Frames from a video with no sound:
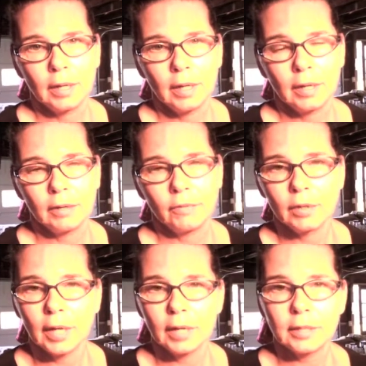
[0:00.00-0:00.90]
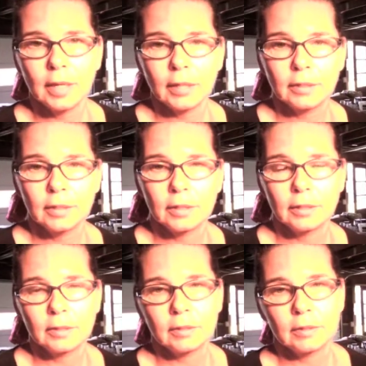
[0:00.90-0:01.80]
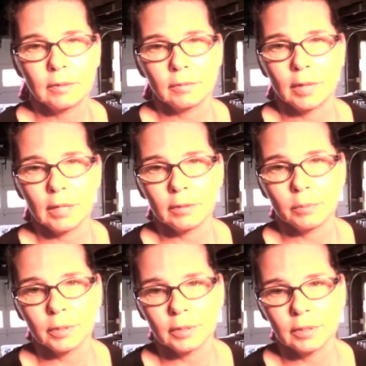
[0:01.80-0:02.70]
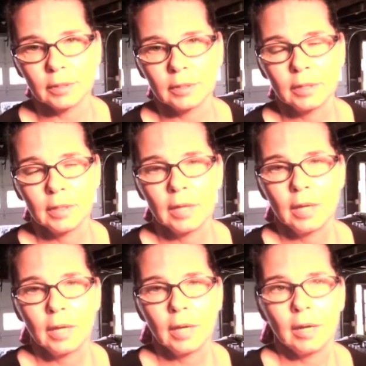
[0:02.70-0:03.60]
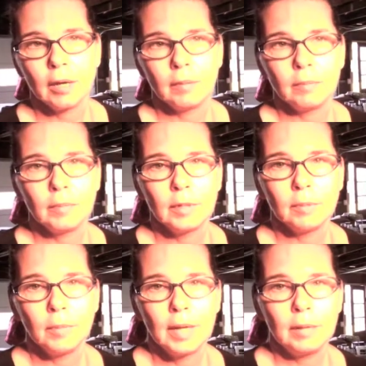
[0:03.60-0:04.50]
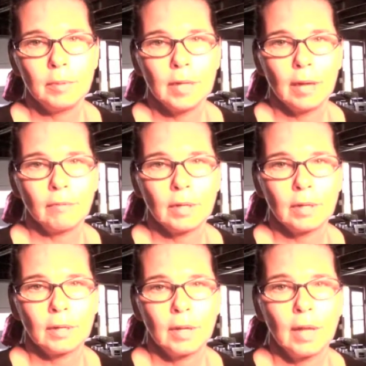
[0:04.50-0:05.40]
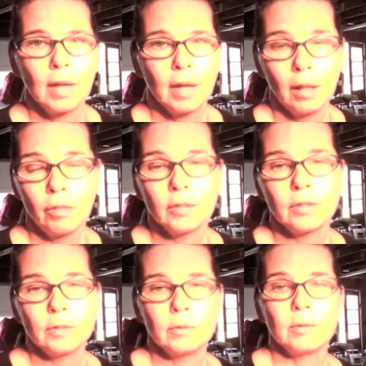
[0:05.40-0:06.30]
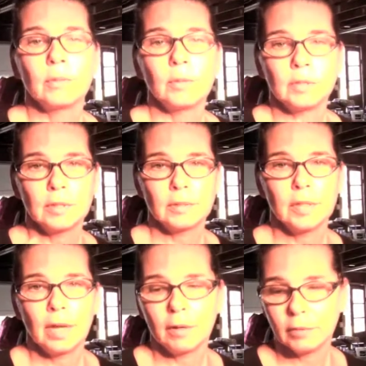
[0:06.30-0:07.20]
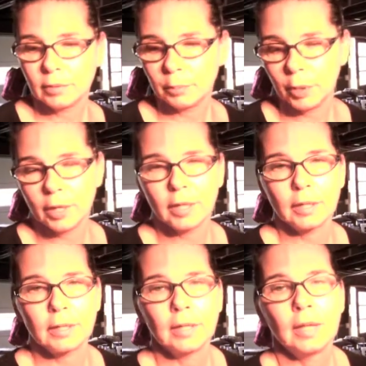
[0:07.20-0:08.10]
And if you're not a doctor and you're just a regular person, you may be having a health issue which is now departing.